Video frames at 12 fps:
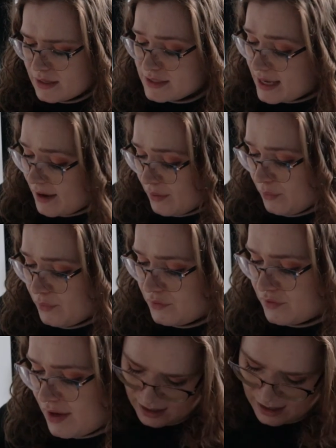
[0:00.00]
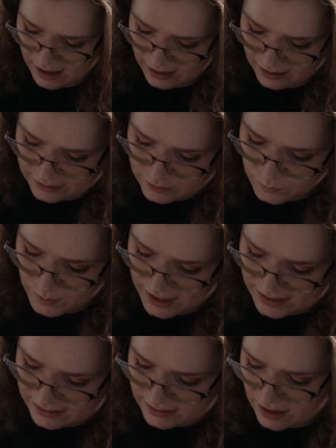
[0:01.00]
tells. And
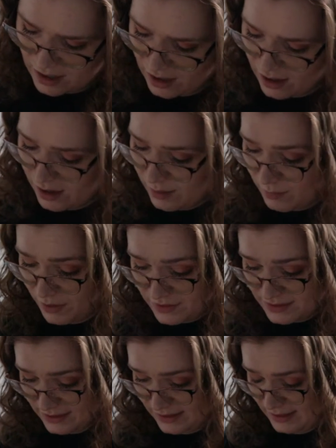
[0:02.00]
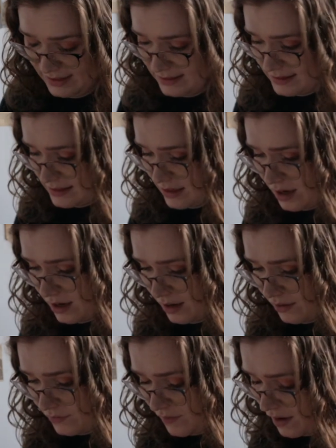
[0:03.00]
when her mother dies,
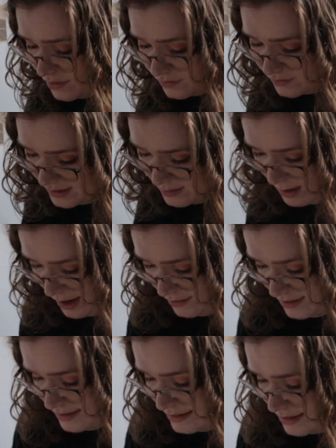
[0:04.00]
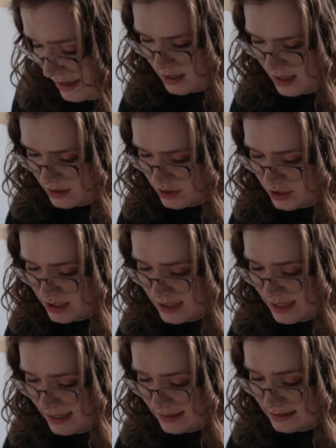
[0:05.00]
her father remarries, and then she
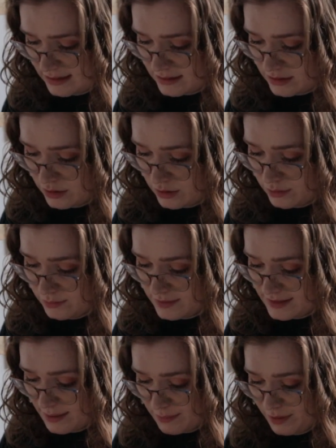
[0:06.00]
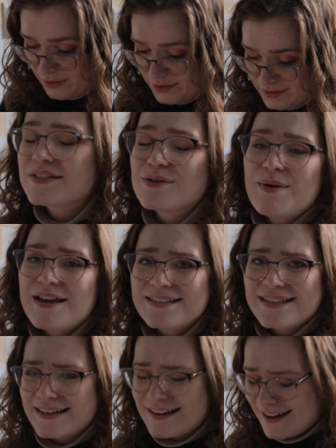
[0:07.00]
gets this new stepmother. So
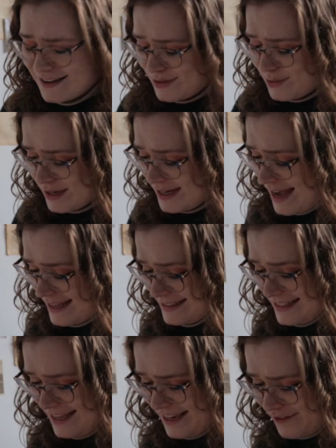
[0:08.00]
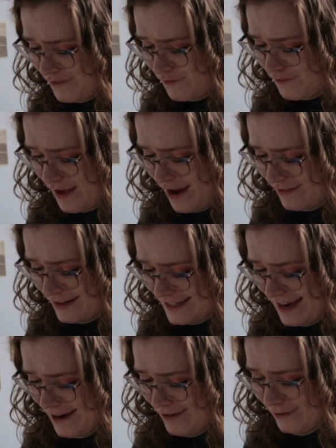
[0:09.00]
basically like your classic fairy
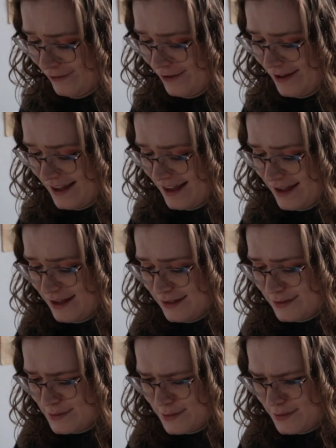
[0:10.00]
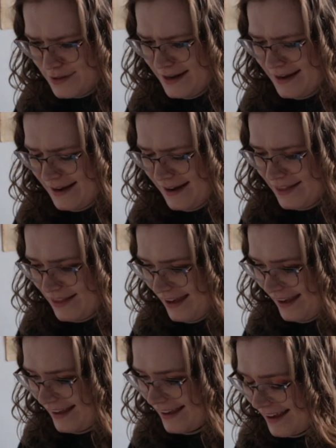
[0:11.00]
tale story, I
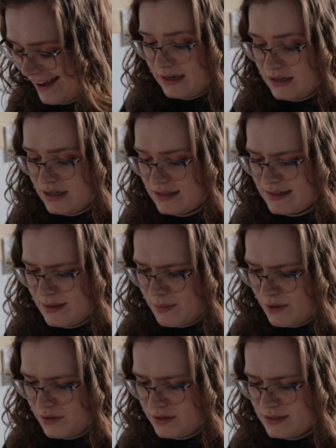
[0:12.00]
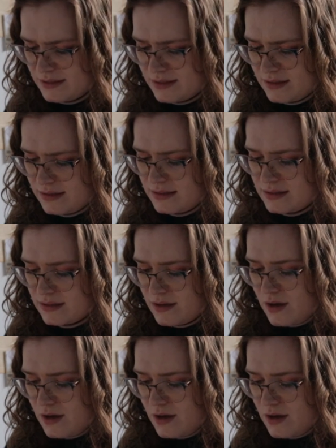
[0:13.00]
think. And her stepmother doesn't